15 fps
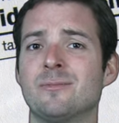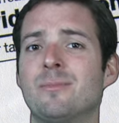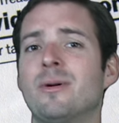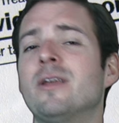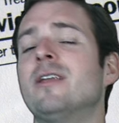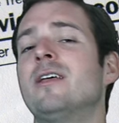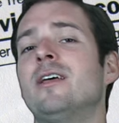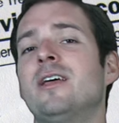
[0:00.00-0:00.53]

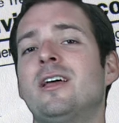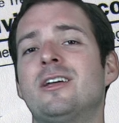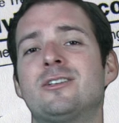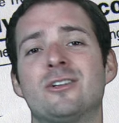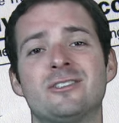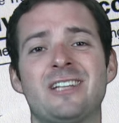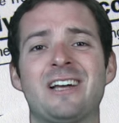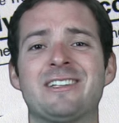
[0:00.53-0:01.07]
but it
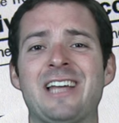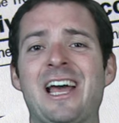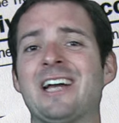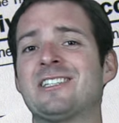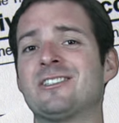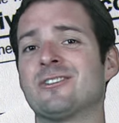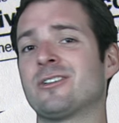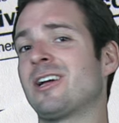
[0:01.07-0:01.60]
turns out
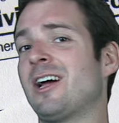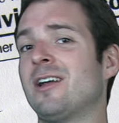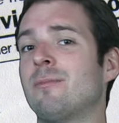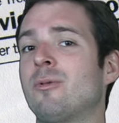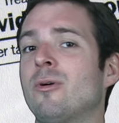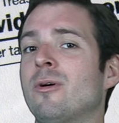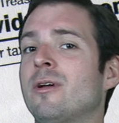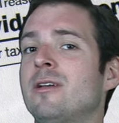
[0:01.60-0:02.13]
taxes are kind of
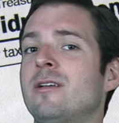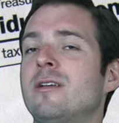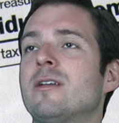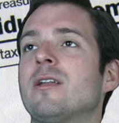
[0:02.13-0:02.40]
boring.